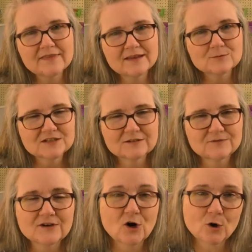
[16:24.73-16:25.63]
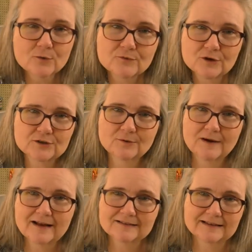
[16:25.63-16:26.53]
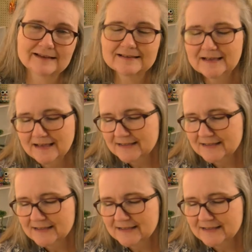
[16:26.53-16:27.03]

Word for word: that it was going to fit her foot correctly.